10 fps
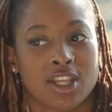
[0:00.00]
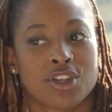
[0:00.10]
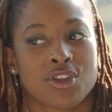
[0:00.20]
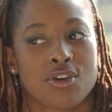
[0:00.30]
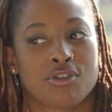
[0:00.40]

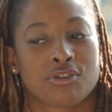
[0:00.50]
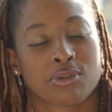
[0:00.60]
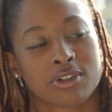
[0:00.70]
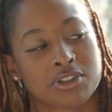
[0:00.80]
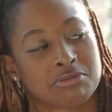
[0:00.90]
yo, for
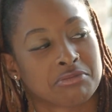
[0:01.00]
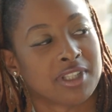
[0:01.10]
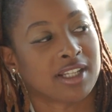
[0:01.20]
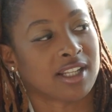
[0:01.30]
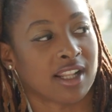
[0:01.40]
real,
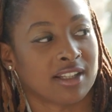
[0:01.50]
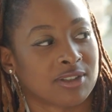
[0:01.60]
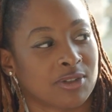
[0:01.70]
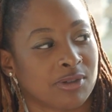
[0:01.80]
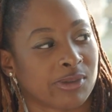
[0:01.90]
none of that
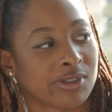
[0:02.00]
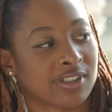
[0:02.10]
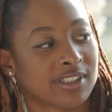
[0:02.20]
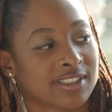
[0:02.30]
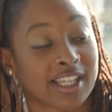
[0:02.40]
is normal.
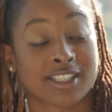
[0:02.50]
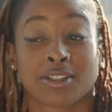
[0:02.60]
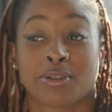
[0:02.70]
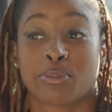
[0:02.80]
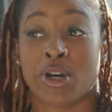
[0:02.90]
Like, it's
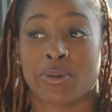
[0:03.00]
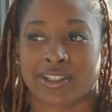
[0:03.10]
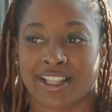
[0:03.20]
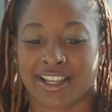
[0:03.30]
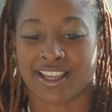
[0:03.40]
to the point
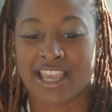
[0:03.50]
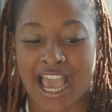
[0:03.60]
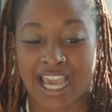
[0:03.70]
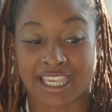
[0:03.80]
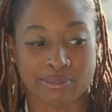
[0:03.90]
where, like,
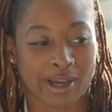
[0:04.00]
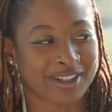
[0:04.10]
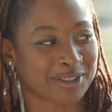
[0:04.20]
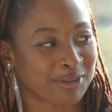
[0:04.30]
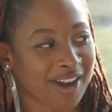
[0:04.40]
I get
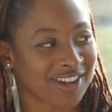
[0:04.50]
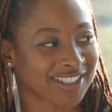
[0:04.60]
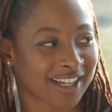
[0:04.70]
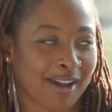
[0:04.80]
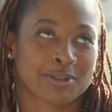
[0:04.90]
back around.
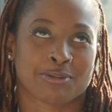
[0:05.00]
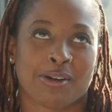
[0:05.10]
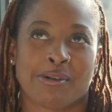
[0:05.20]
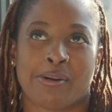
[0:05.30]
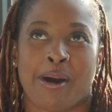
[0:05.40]
Like, I was
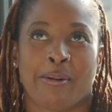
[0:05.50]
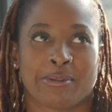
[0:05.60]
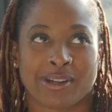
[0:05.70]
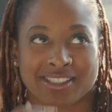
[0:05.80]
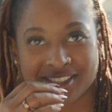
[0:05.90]
around my mom
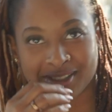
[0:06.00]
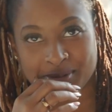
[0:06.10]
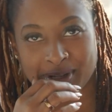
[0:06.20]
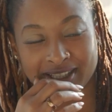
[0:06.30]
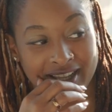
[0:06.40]
and my sister
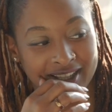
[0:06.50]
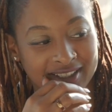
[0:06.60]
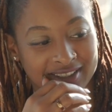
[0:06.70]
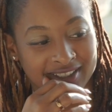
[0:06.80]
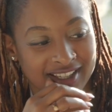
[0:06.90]
and my dad
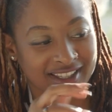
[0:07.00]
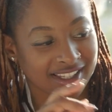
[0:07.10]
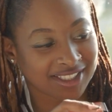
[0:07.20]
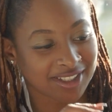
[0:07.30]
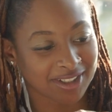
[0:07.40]
the other day, and
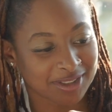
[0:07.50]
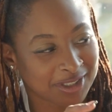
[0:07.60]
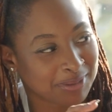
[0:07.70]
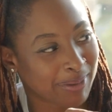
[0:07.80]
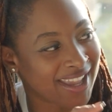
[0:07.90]
they started
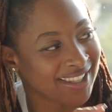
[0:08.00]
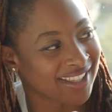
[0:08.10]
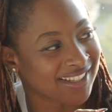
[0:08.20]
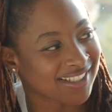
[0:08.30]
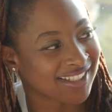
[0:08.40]
spatting
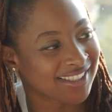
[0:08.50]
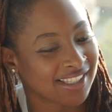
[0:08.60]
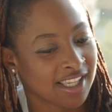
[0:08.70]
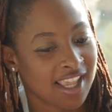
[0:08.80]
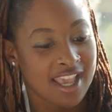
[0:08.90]
at each
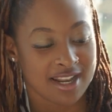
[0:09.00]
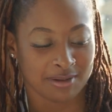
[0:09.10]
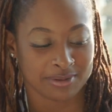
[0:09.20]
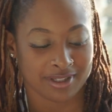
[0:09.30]
other. And I was